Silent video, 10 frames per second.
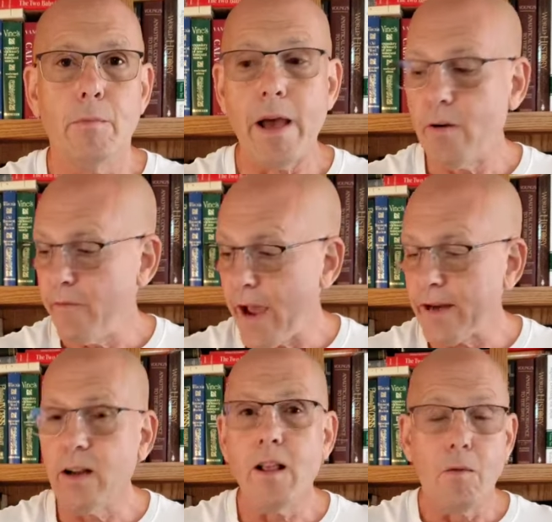Matter of
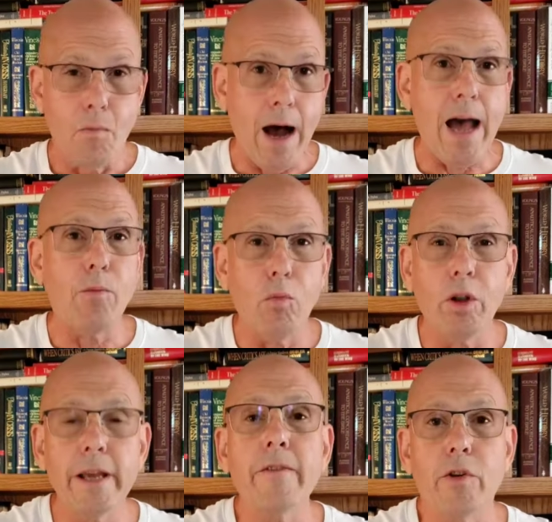fact, Bible
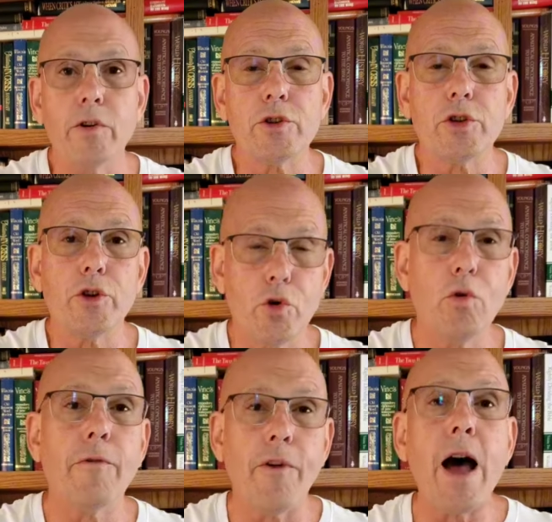believers
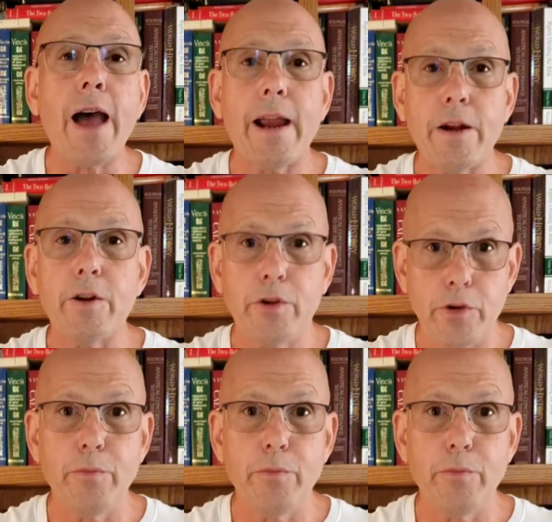you will find